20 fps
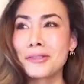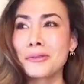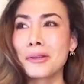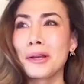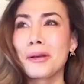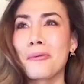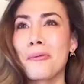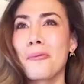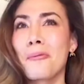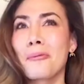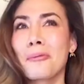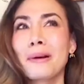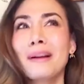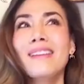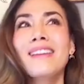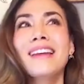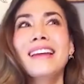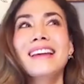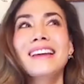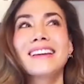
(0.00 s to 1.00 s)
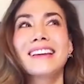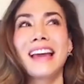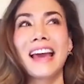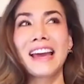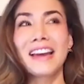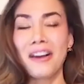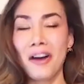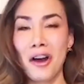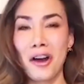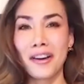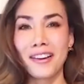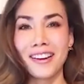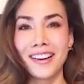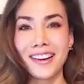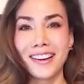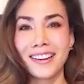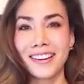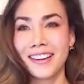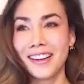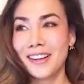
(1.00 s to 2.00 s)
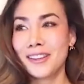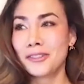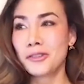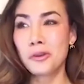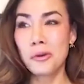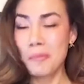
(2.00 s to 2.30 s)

This like really chaotic,